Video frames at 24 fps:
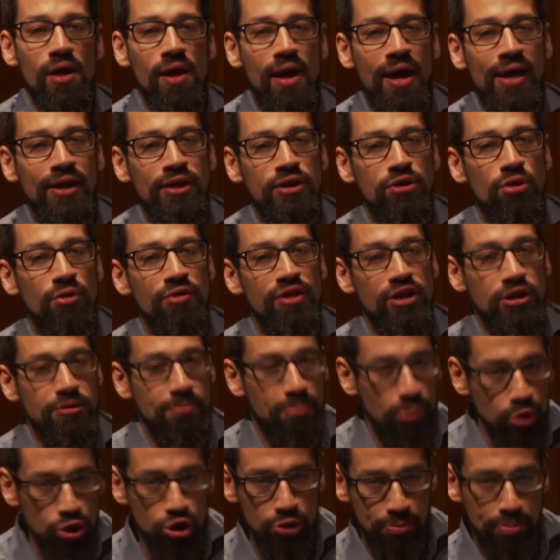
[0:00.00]
and so this
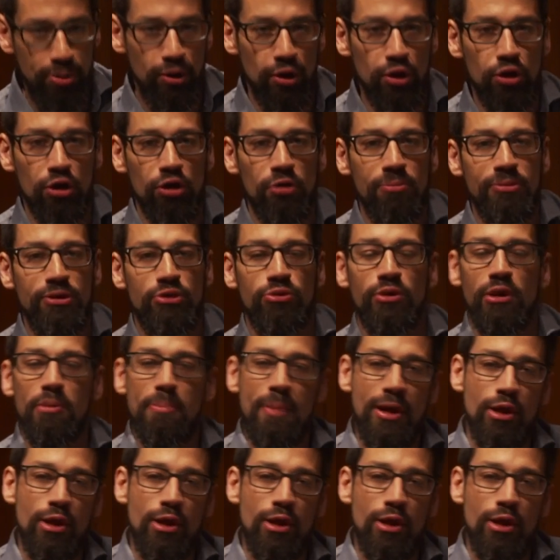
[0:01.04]
push-pull between